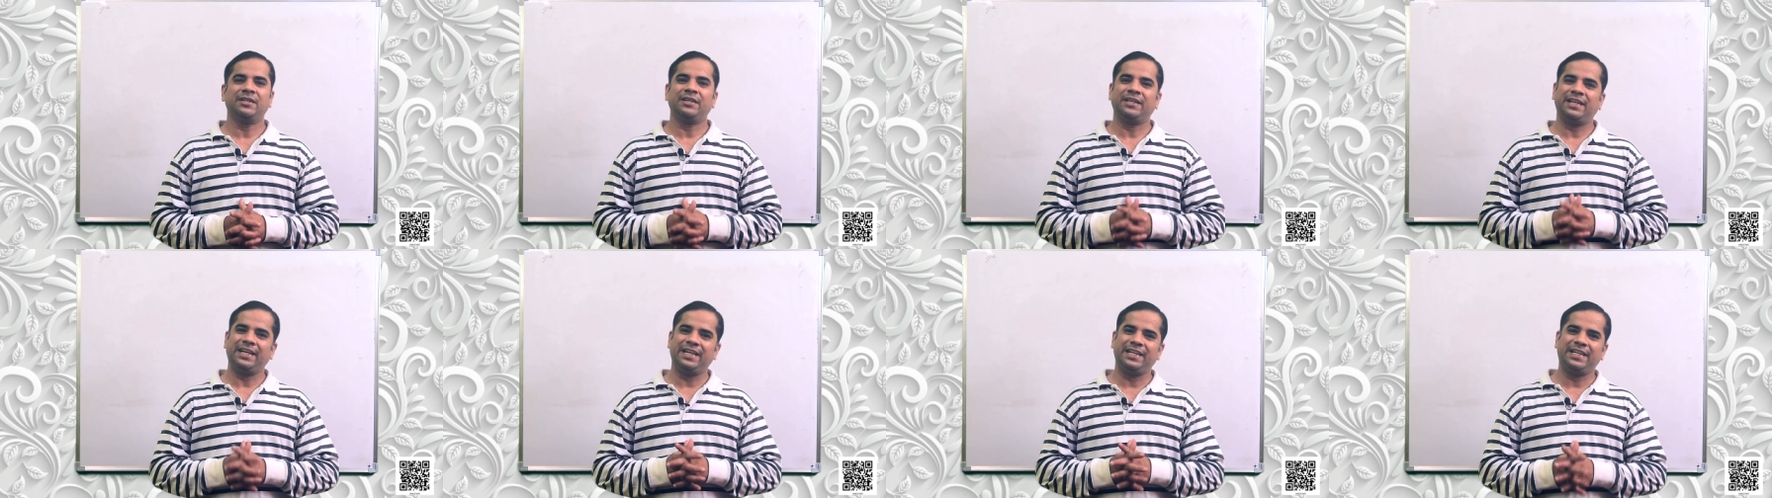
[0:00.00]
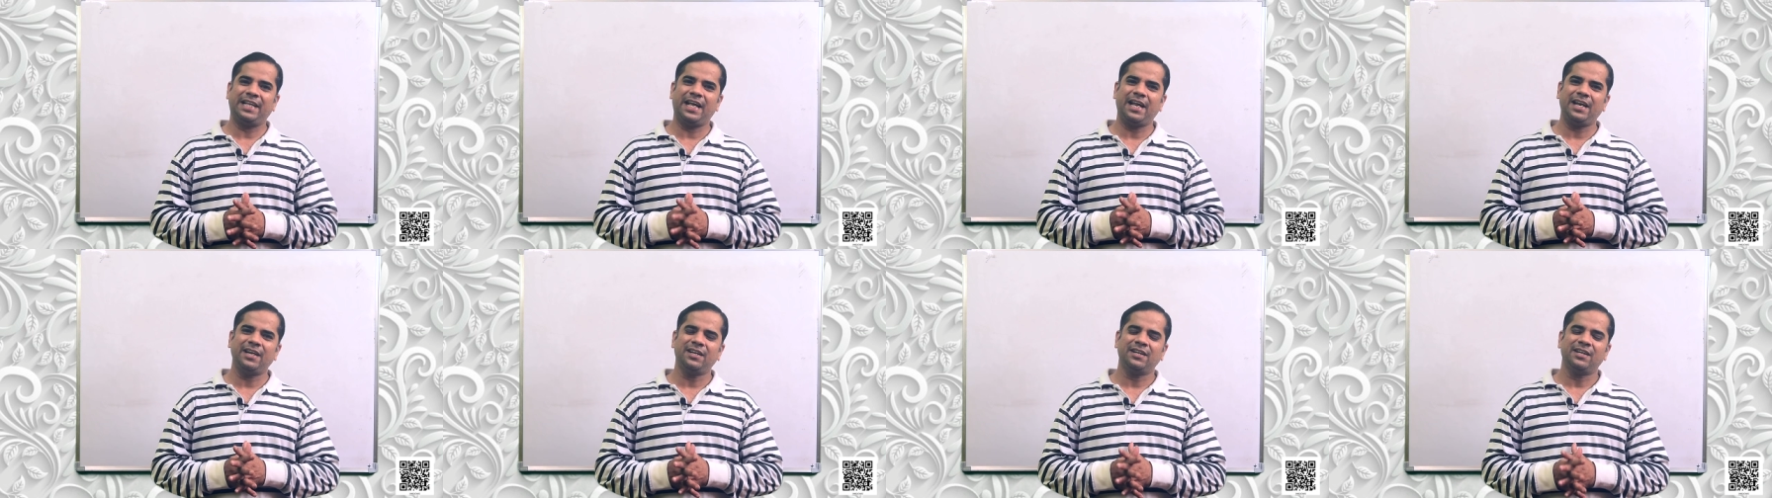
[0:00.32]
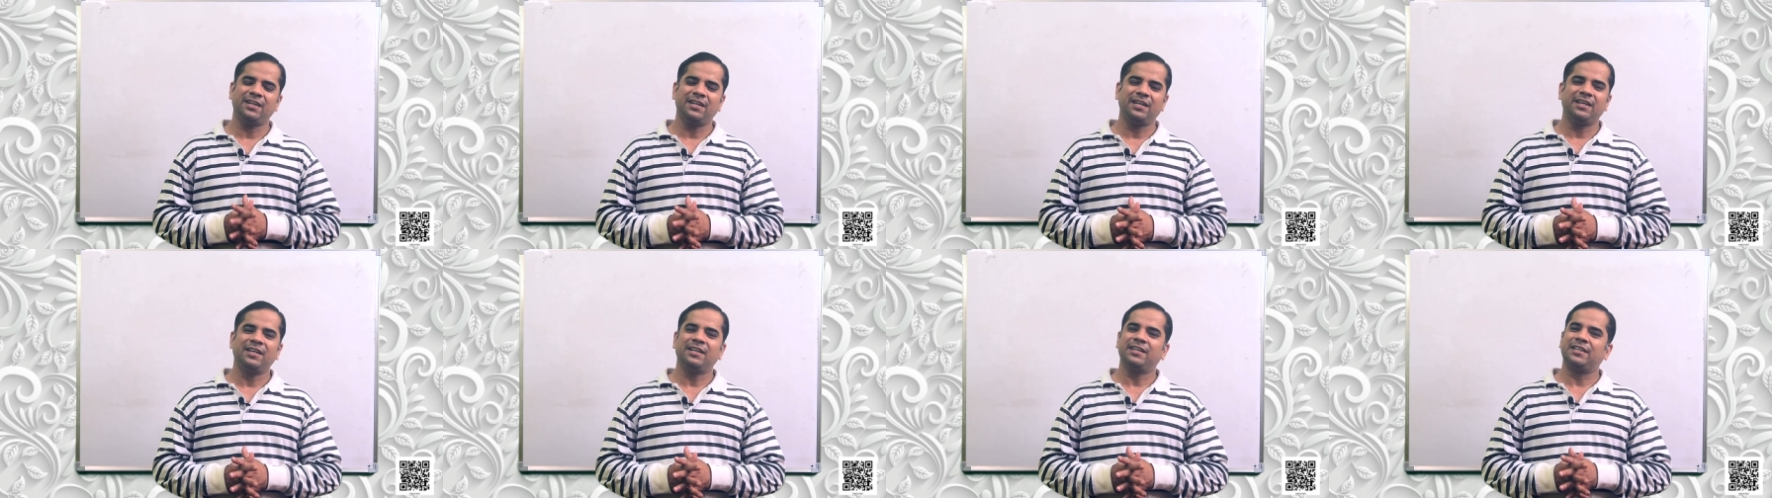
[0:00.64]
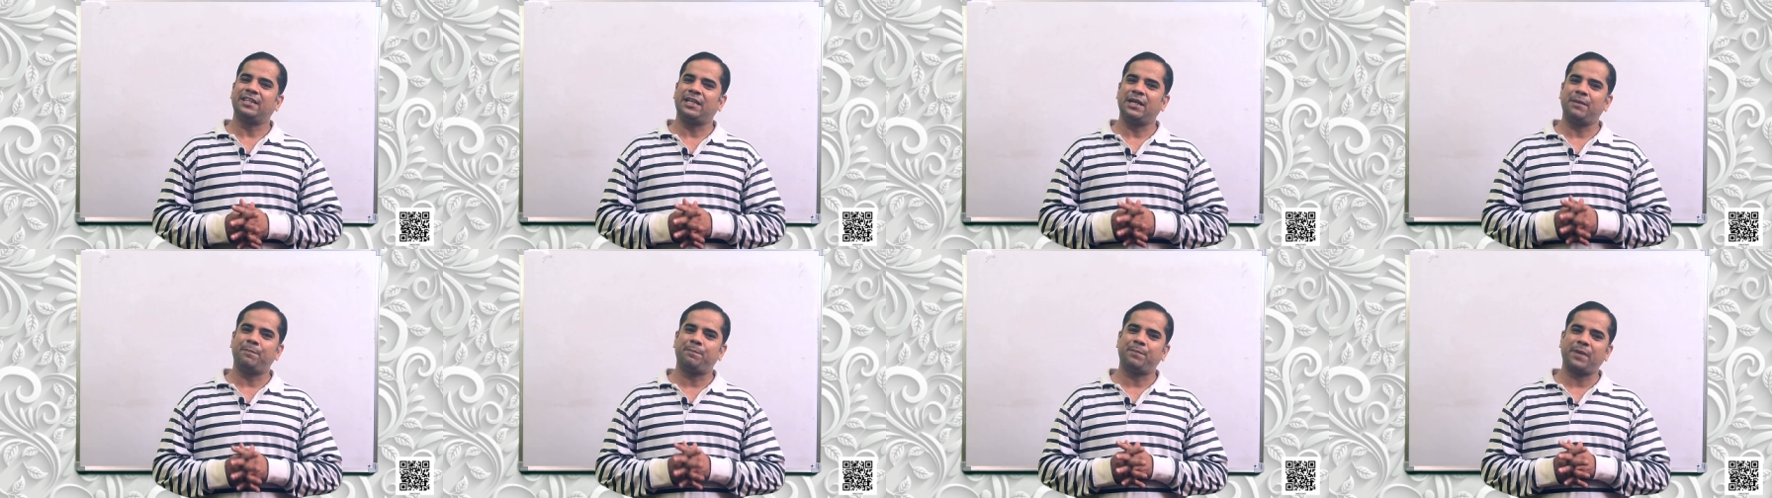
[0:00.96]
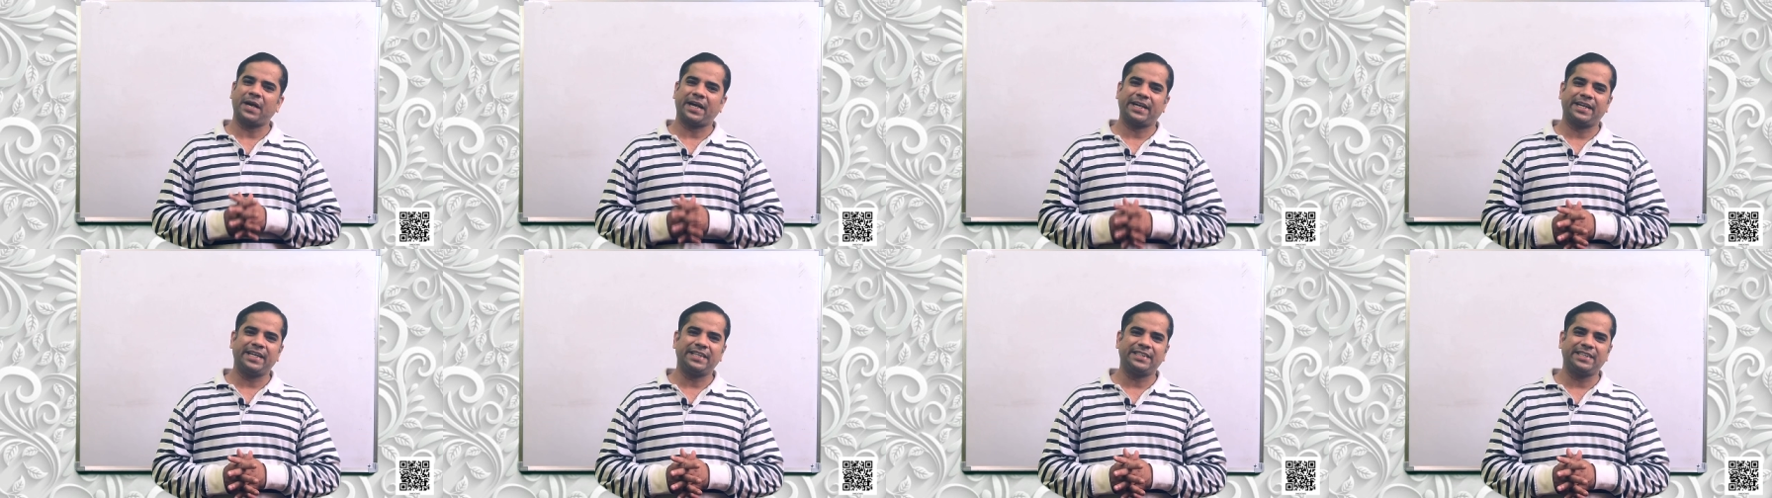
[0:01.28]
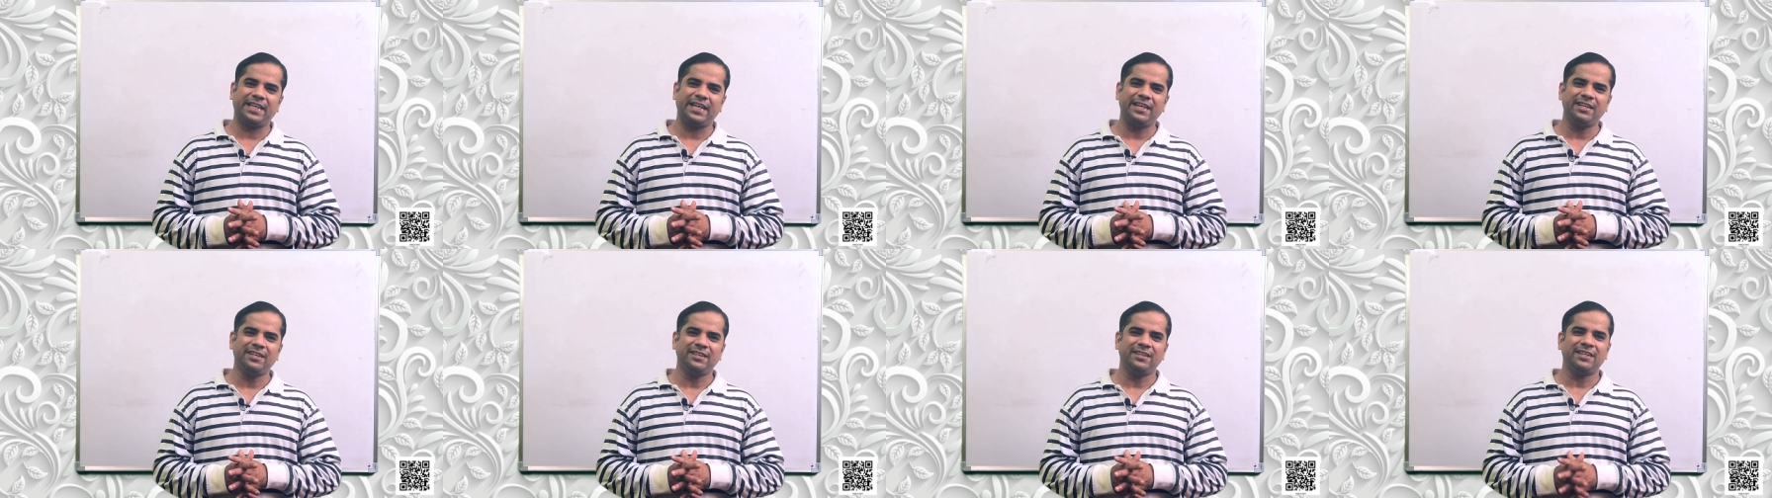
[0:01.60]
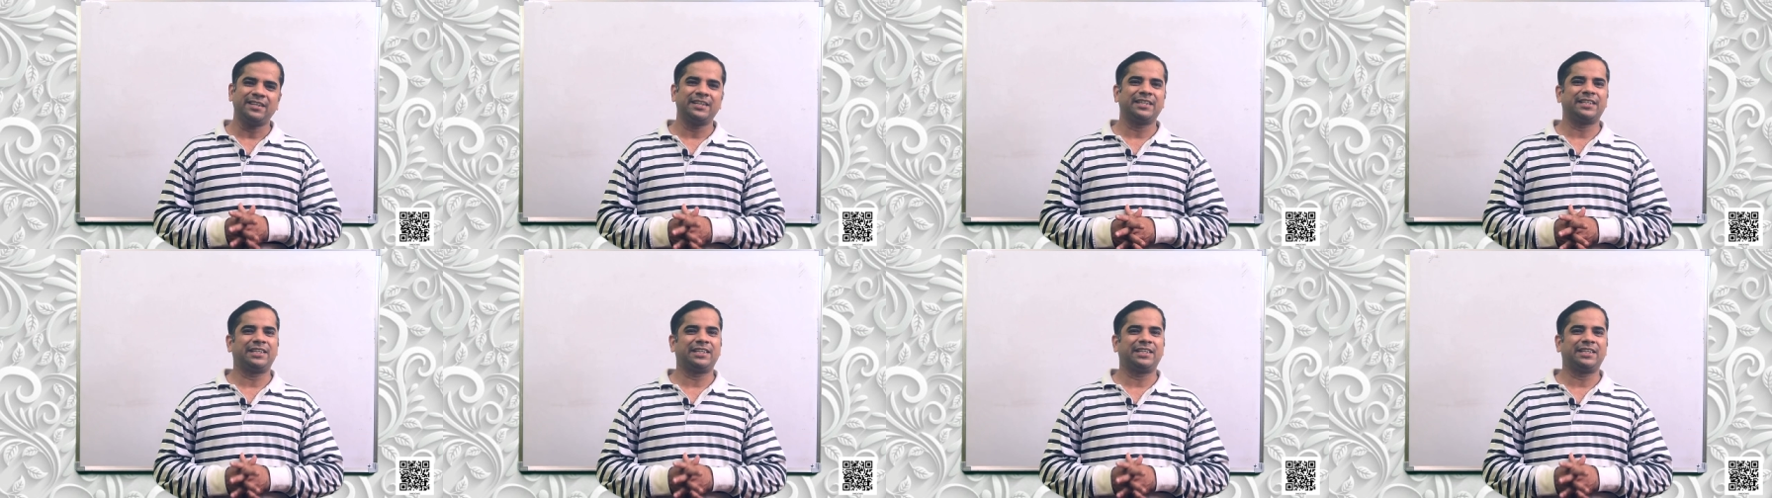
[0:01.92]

Till then keep practicing,